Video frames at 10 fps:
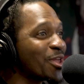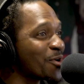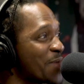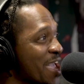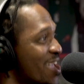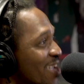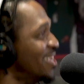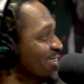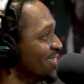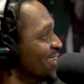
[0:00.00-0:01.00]
do you
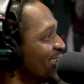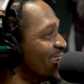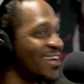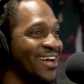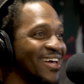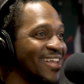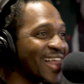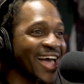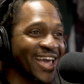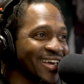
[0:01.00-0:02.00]
mean?
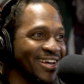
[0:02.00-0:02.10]
Like,